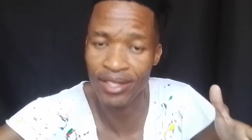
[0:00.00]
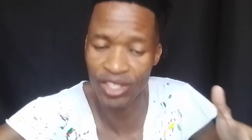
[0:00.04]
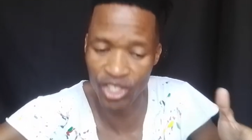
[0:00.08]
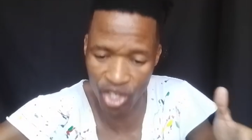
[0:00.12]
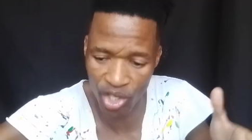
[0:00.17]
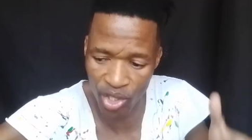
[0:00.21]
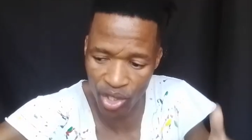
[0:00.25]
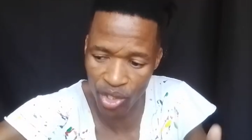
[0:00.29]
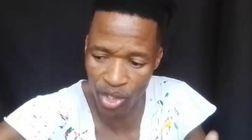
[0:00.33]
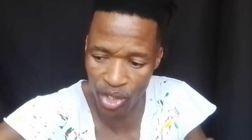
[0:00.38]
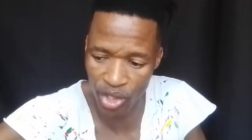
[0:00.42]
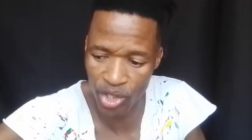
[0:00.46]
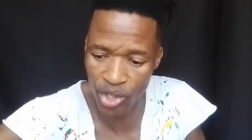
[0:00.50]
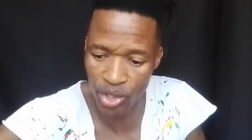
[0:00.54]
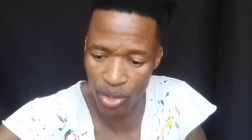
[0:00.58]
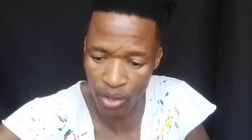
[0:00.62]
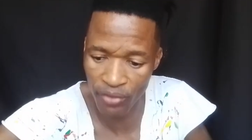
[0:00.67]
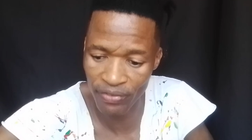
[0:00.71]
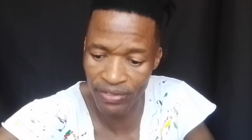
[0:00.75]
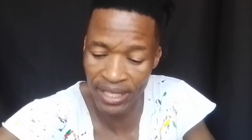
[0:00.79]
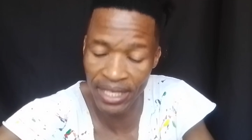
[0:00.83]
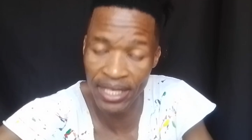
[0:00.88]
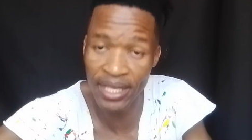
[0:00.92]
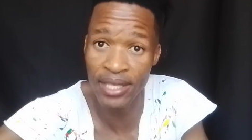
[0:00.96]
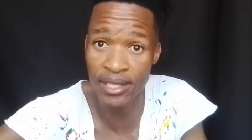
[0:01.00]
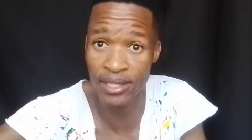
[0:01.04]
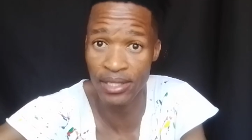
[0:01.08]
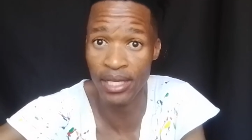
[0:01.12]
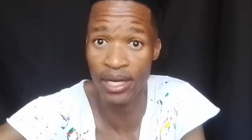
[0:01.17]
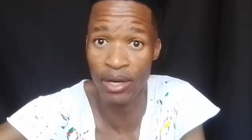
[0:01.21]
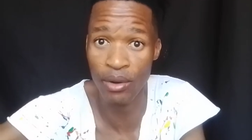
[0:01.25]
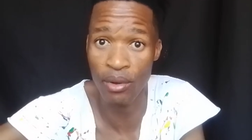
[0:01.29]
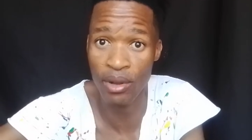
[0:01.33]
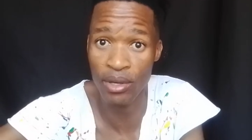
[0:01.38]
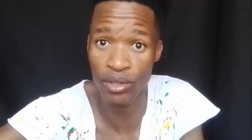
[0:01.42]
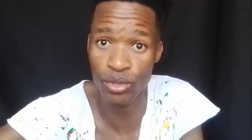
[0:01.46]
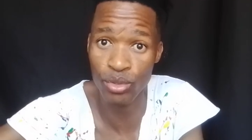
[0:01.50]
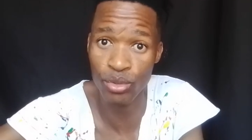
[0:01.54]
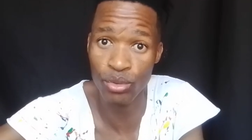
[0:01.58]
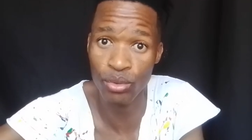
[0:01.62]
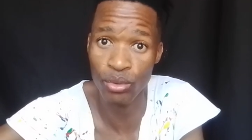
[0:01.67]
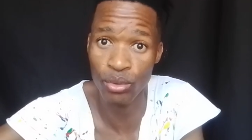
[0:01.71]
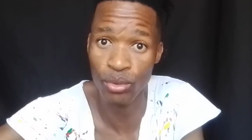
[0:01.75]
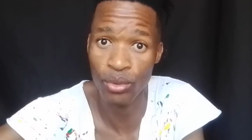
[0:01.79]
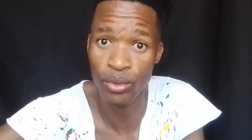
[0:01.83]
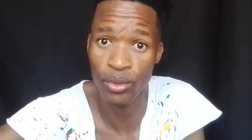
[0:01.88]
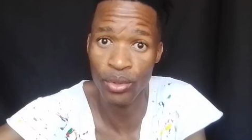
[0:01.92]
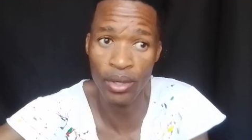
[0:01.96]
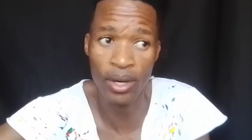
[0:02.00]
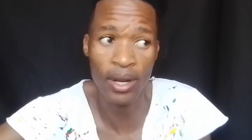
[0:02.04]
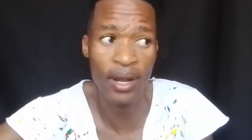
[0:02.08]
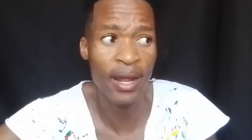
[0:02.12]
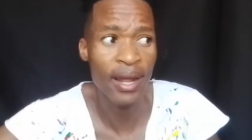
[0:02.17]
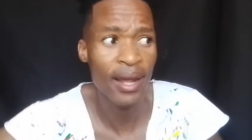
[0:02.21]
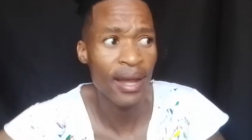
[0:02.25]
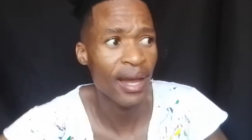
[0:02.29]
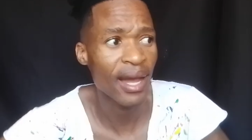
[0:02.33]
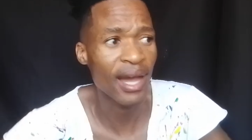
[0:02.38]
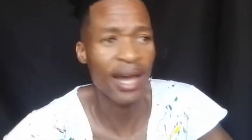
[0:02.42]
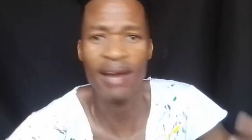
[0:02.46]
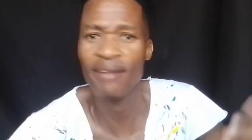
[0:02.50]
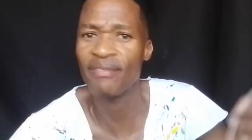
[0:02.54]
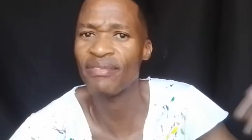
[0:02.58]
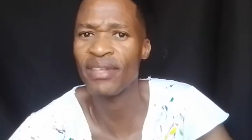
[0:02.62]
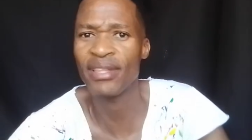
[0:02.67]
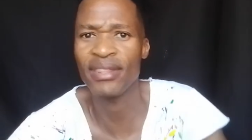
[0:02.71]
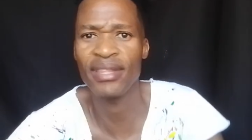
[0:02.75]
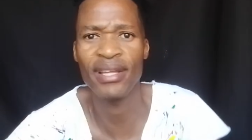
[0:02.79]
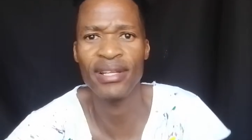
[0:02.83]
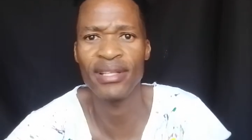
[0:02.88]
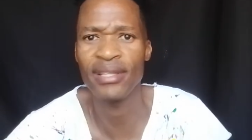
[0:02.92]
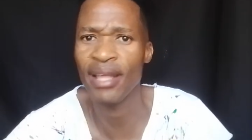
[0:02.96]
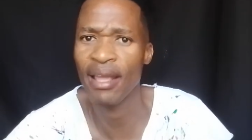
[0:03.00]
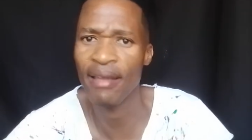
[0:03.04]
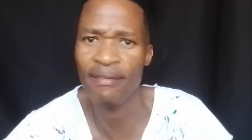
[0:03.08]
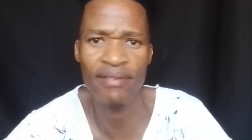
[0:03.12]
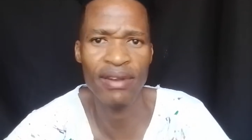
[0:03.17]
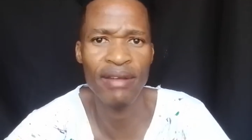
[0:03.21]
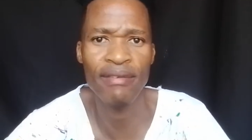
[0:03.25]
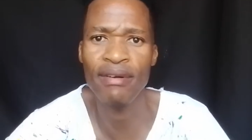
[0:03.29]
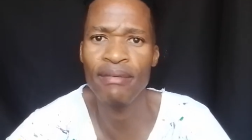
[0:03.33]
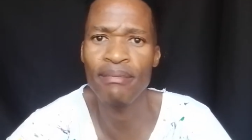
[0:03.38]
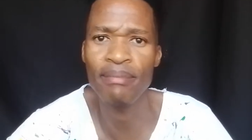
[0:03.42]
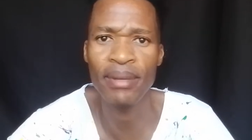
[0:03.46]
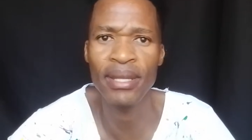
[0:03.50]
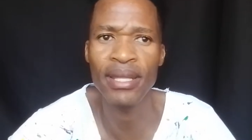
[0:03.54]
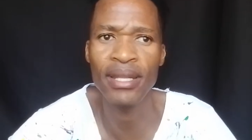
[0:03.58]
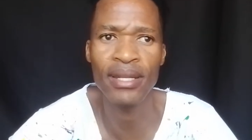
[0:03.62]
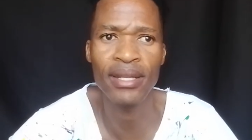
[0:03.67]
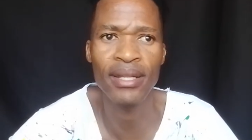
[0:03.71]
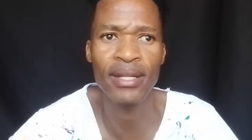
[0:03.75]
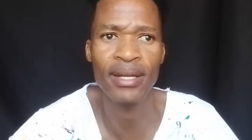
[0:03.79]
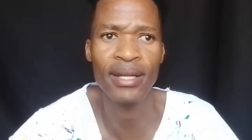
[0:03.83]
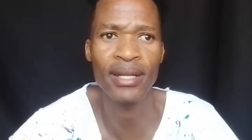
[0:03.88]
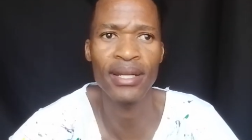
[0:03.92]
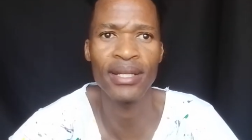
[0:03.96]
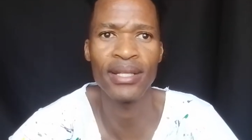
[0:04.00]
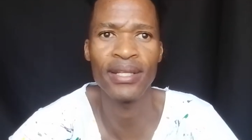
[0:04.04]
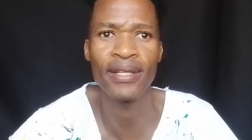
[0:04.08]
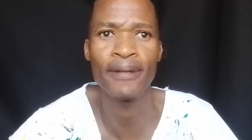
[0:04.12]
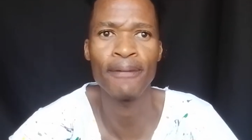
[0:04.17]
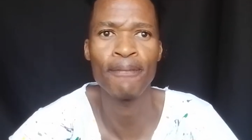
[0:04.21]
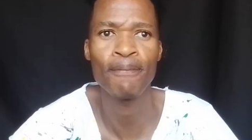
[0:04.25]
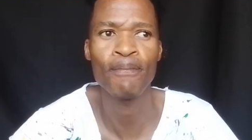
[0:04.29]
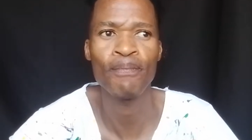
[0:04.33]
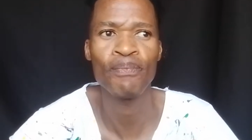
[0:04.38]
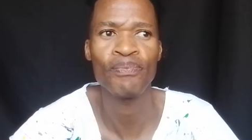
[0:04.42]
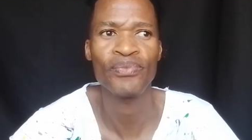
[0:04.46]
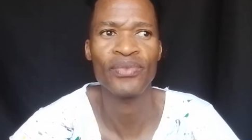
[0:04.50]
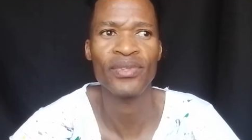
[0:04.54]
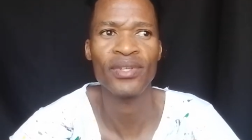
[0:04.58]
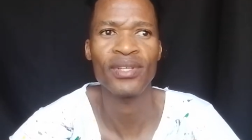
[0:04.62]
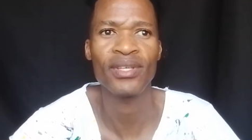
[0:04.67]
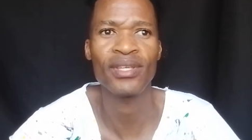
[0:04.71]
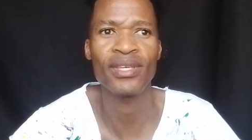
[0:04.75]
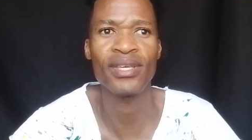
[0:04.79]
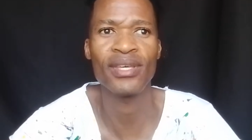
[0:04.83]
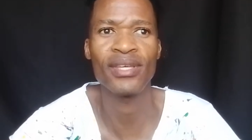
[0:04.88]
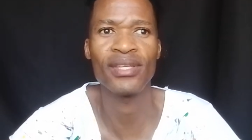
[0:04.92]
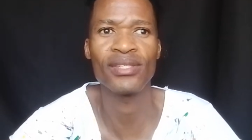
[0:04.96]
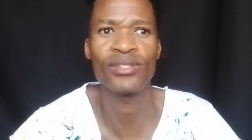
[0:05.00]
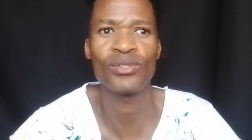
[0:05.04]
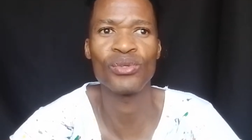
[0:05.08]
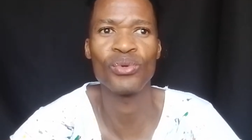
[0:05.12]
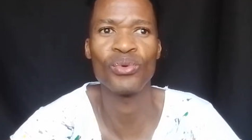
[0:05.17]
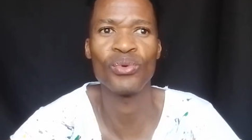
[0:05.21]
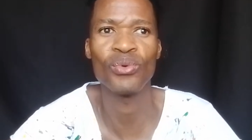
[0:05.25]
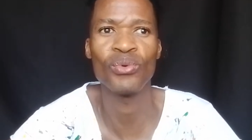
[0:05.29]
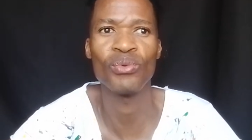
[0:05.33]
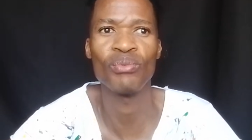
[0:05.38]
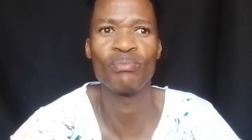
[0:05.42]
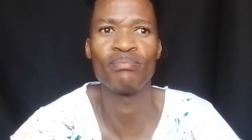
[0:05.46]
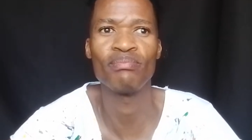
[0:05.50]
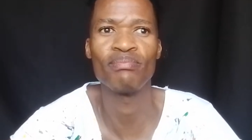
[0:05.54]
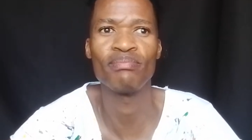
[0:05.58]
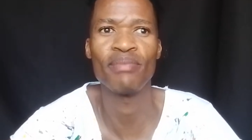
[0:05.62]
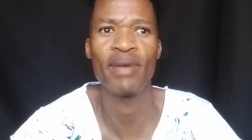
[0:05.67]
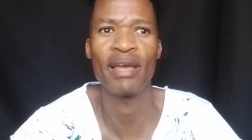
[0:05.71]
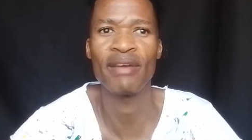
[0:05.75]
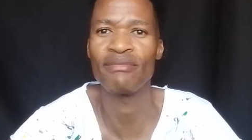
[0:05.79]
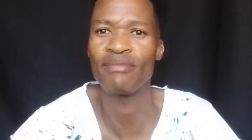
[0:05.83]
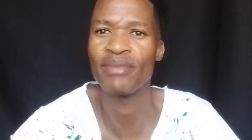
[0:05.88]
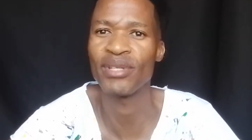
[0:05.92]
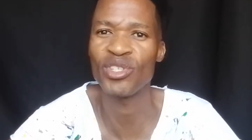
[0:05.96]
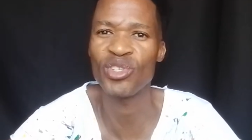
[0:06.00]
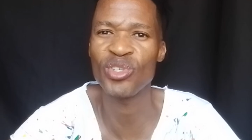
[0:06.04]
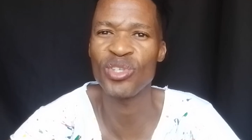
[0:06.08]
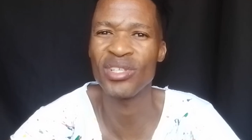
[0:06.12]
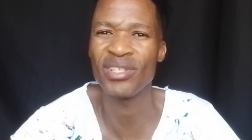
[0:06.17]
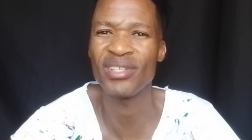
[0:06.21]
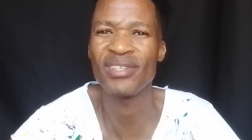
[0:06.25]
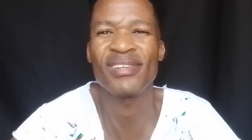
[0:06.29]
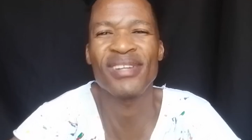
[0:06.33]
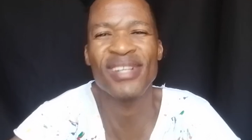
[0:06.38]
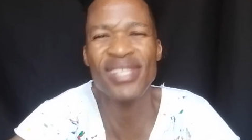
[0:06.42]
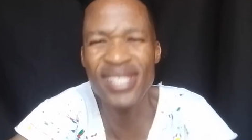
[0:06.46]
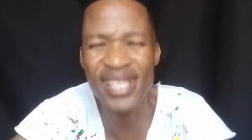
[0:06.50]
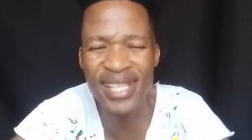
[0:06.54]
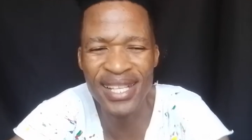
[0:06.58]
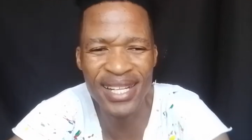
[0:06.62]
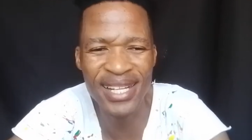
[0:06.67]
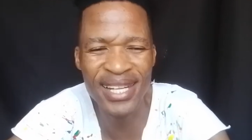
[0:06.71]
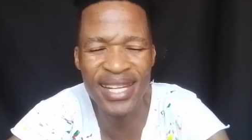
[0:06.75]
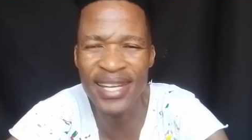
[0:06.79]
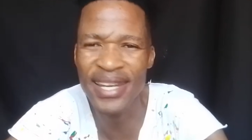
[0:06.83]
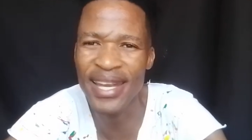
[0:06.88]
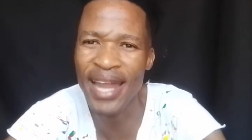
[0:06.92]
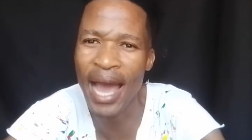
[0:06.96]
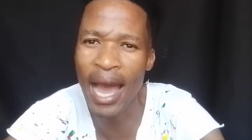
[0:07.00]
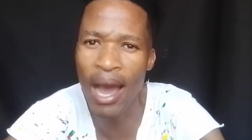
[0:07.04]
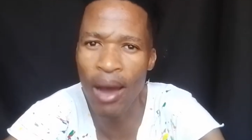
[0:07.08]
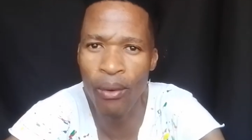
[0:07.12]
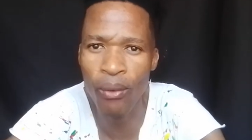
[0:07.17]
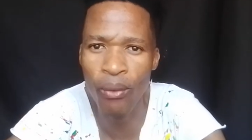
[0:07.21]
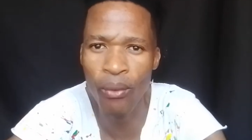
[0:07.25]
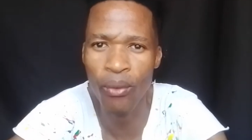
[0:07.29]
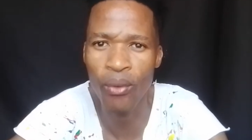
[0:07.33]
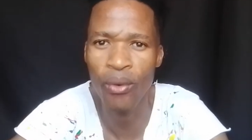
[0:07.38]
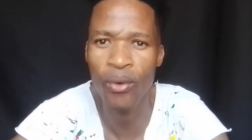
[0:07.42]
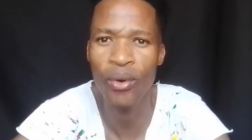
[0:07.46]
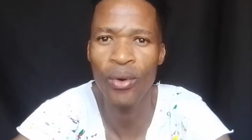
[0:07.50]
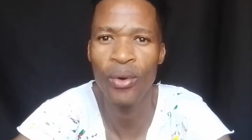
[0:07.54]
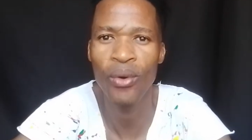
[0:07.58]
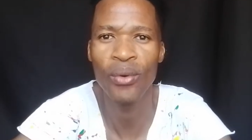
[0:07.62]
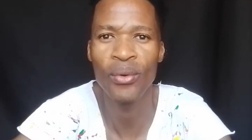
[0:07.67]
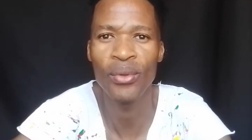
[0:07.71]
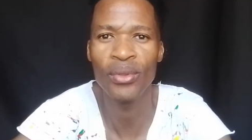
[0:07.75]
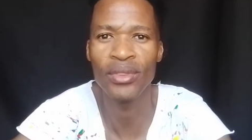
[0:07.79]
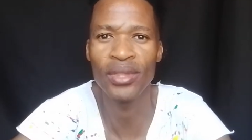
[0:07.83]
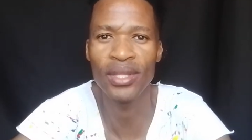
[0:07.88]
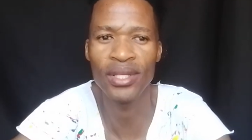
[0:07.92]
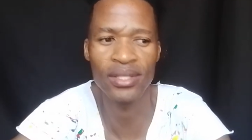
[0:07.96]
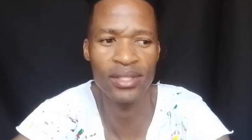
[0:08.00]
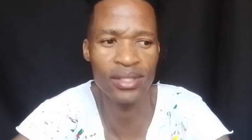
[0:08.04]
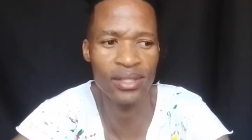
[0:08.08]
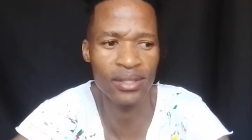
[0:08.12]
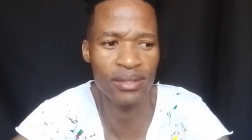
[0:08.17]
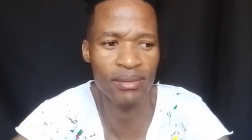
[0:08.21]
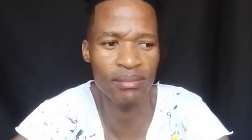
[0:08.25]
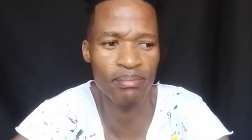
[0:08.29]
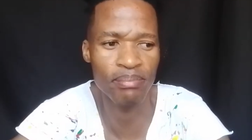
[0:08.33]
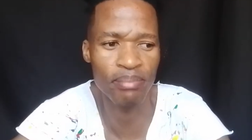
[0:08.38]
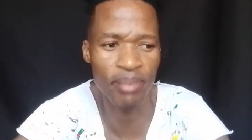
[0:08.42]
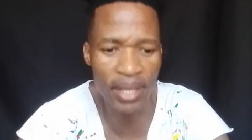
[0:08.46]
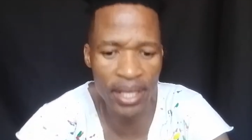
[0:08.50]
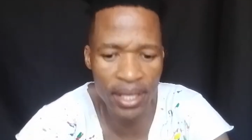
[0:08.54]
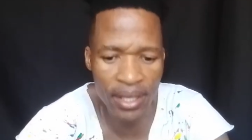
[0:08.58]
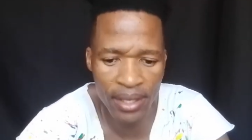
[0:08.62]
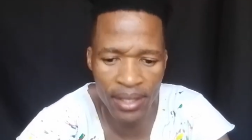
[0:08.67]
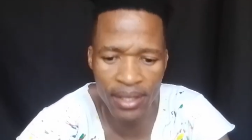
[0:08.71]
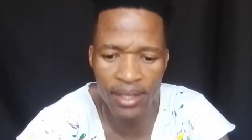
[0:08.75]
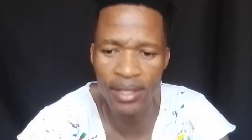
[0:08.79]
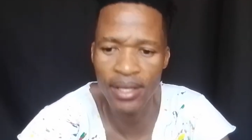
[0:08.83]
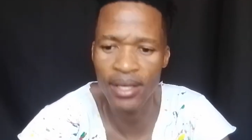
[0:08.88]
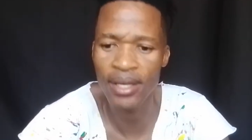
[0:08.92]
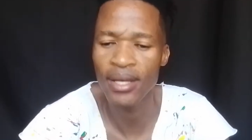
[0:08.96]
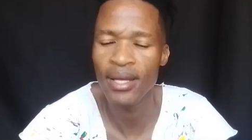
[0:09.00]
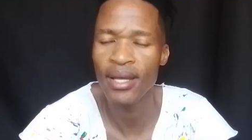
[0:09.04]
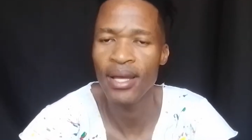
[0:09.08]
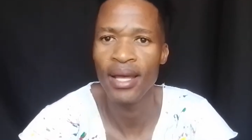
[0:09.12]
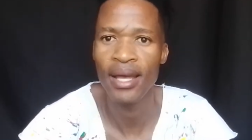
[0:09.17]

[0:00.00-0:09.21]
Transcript: generation of the kids that I went to school. You know, after that, they've never been really kids who have matric. Recently now, there's been